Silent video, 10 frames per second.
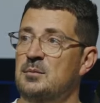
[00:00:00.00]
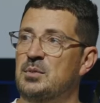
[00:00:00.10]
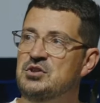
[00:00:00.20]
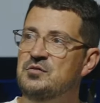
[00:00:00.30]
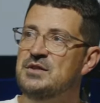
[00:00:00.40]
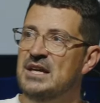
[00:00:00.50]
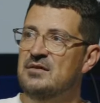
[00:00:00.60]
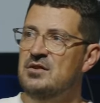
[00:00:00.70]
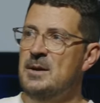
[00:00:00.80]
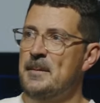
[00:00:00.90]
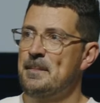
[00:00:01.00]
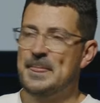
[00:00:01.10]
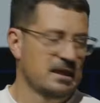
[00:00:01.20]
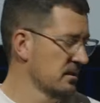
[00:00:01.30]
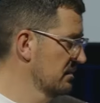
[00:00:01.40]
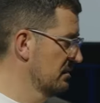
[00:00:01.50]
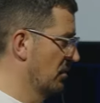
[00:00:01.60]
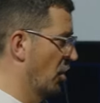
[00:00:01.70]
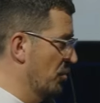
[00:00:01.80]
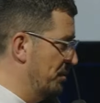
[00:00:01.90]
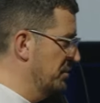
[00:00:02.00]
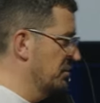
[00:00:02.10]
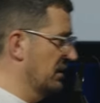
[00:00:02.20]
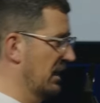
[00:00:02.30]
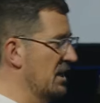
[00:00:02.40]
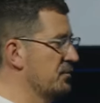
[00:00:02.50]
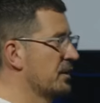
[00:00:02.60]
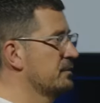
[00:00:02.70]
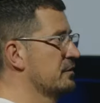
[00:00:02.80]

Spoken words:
but you've never opened your life up